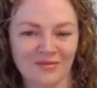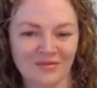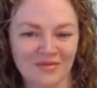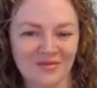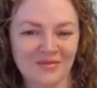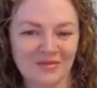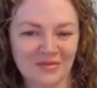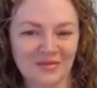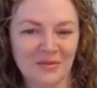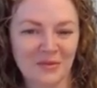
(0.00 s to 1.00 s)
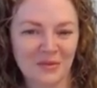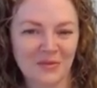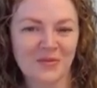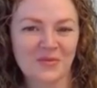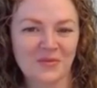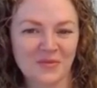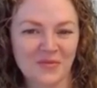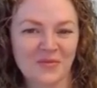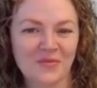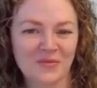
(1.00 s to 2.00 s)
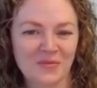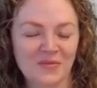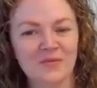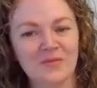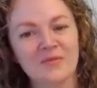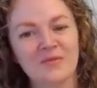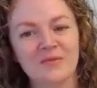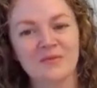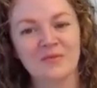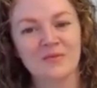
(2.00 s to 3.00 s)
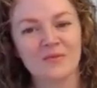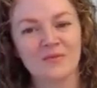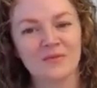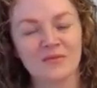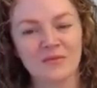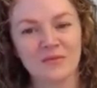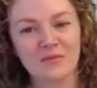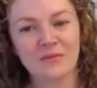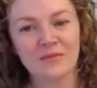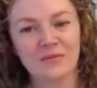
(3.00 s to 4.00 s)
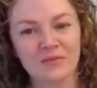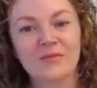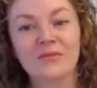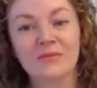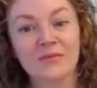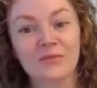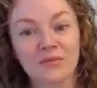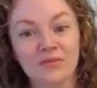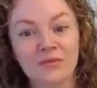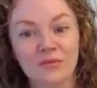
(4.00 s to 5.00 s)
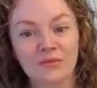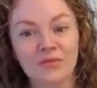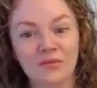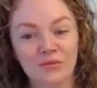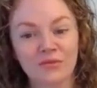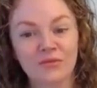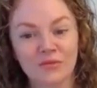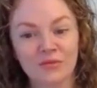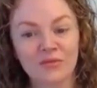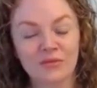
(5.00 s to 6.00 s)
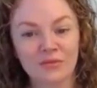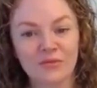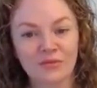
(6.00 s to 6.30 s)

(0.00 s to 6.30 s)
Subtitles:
No words are spoken by the person on screen.